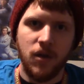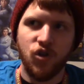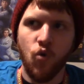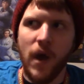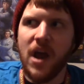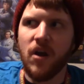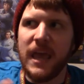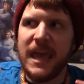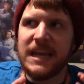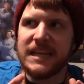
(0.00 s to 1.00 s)
to where
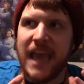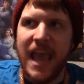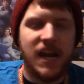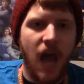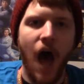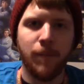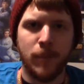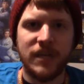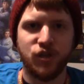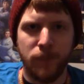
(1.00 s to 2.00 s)
it cannot
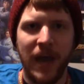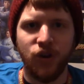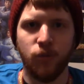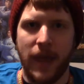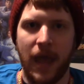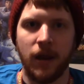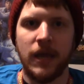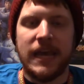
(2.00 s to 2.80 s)
be Spider-Man.